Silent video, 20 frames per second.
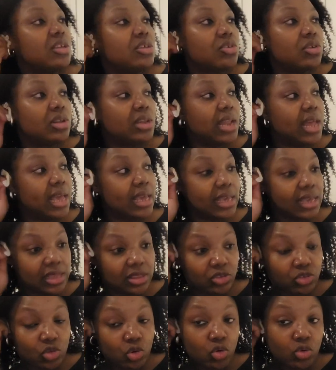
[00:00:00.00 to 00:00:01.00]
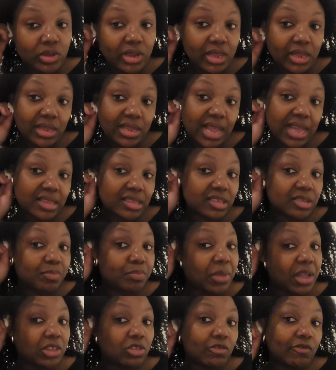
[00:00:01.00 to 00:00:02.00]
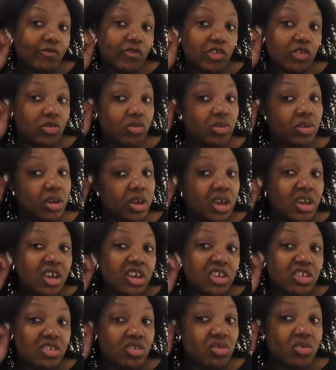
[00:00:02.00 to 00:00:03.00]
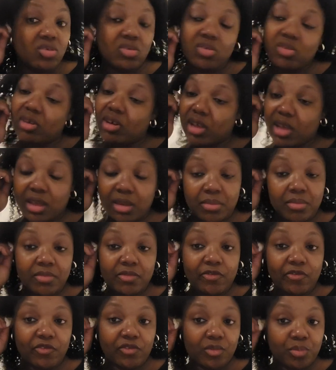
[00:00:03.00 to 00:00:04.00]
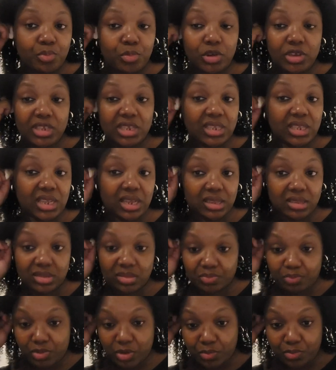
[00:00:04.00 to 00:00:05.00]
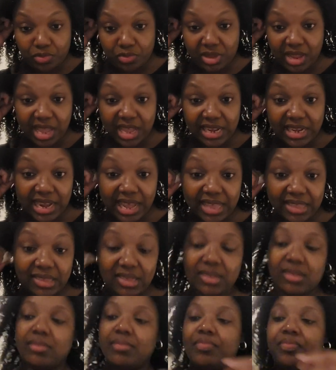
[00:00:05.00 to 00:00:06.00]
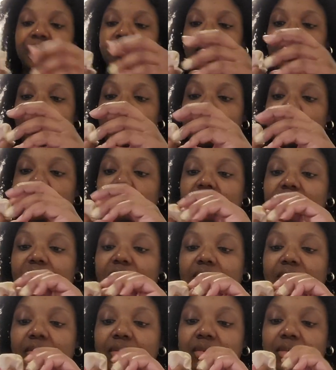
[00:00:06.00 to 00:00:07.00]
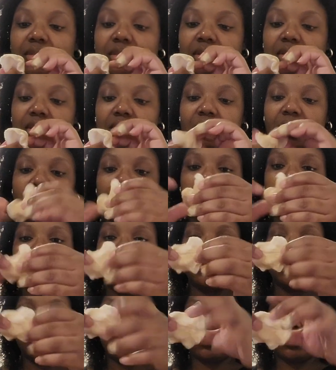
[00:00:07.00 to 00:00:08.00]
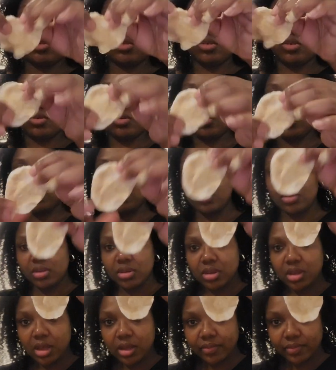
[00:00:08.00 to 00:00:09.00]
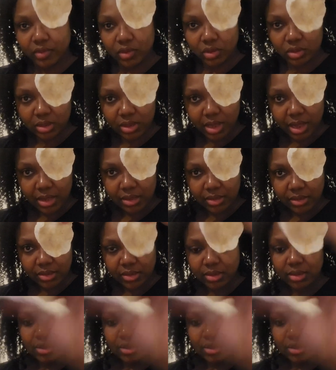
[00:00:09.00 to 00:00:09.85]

you're like toning that part of your, your um, body that people neglect. So you see? So... I've done that